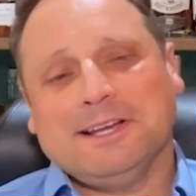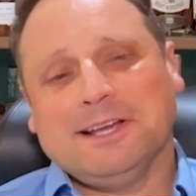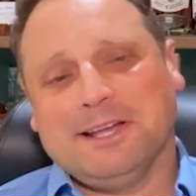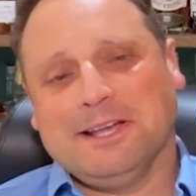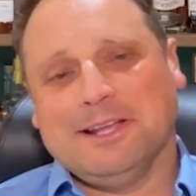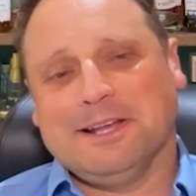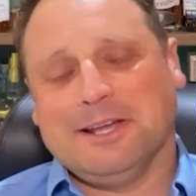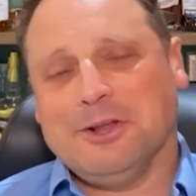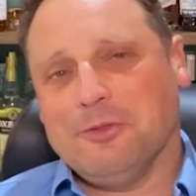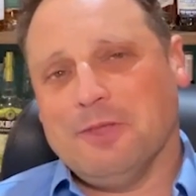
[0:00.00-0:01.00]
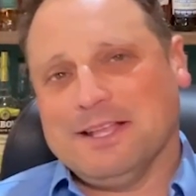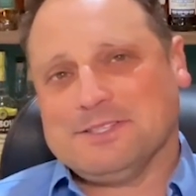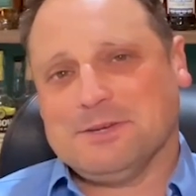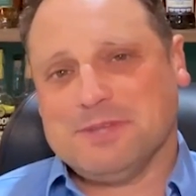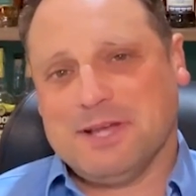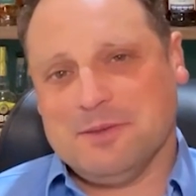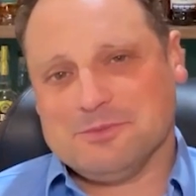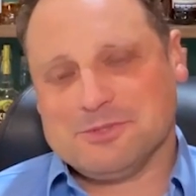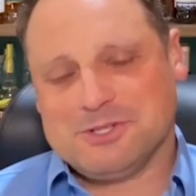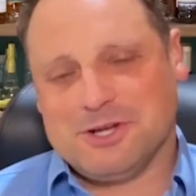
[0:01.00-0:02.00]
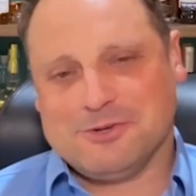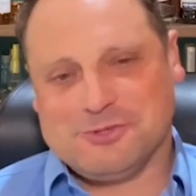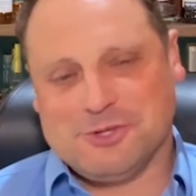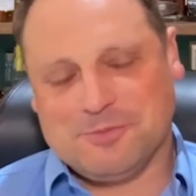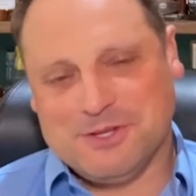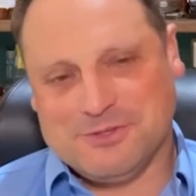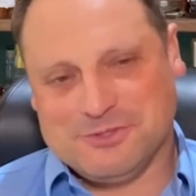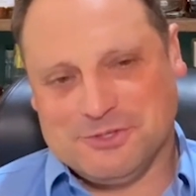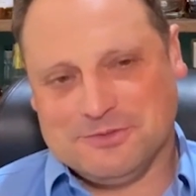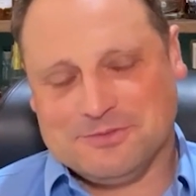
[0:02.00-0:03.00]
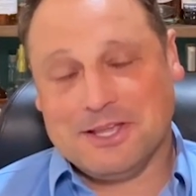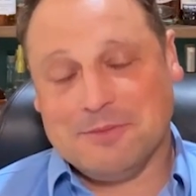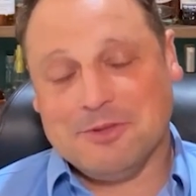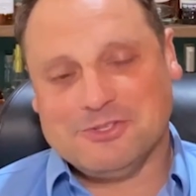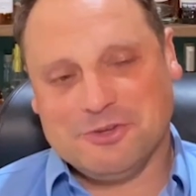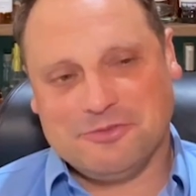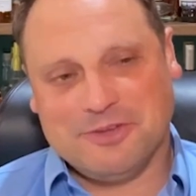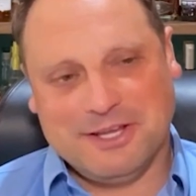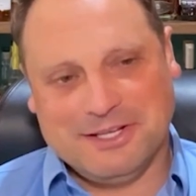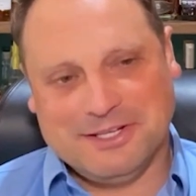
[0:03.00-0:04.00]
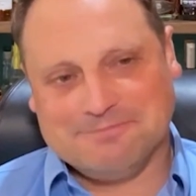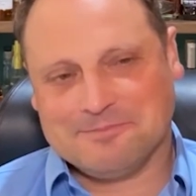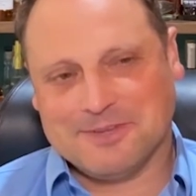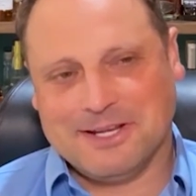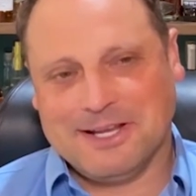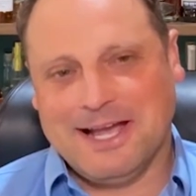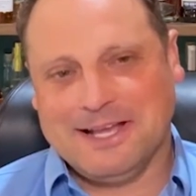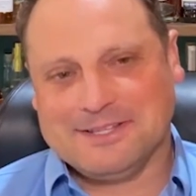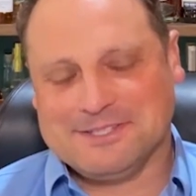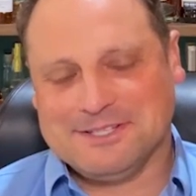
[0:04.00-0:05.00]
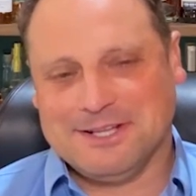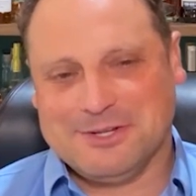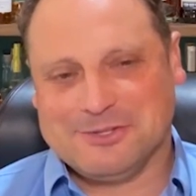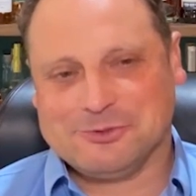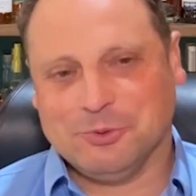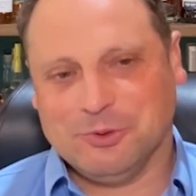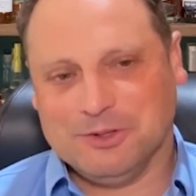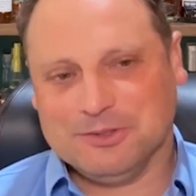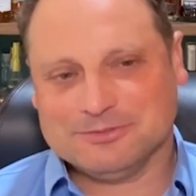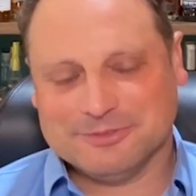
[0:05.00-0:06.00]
And I know that sometimes conjures up the image of a guy sitting on a stool,